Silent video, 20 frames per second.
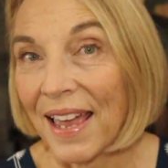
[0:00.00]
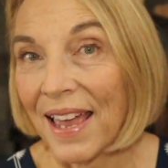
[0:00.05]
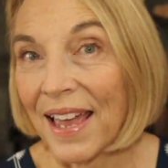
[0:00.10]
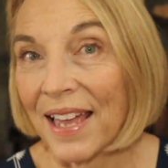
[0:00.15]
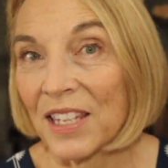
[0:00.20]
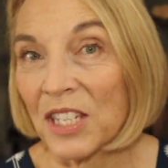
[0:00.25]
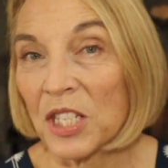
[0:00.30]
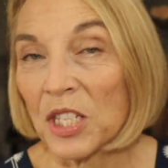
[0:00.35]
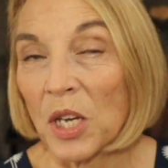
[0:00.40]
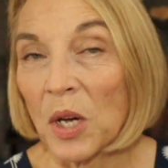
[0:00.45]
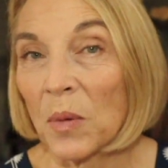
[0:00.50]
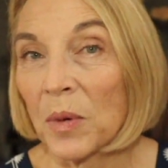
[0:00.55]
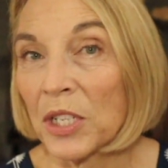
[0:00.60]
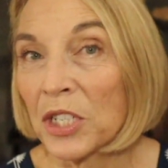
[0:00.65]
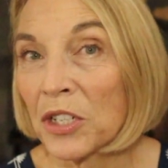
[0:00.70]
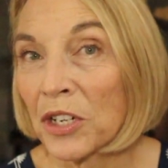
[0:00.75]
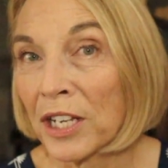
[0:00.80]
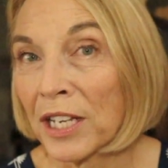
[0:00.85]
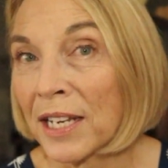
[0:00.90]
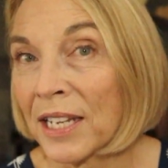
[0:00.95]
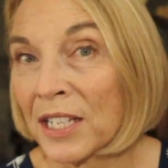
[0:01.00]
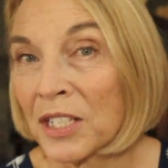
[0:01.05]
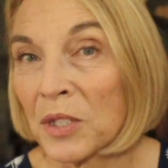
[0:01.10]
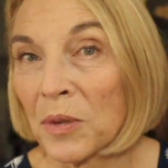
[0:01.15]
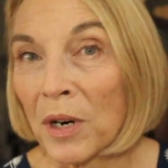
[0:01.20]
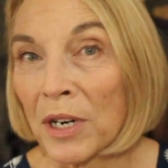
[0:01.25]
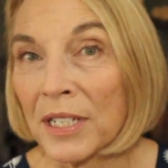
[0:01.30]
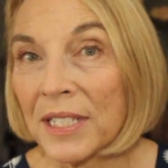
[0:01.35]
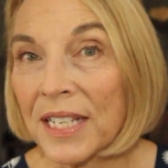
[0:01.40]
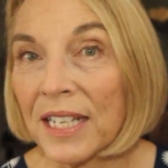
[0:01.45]
And so we took it
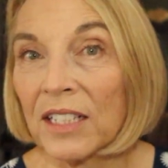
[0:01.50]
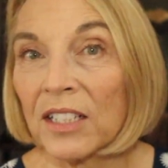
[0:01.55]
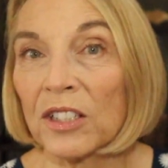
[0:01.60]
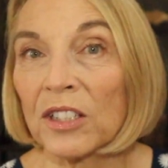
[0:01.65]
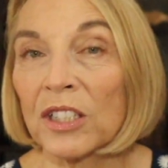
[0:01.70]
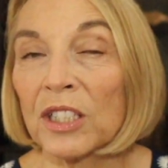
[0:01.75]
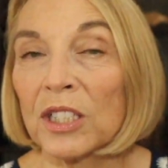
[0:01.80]
into our dealer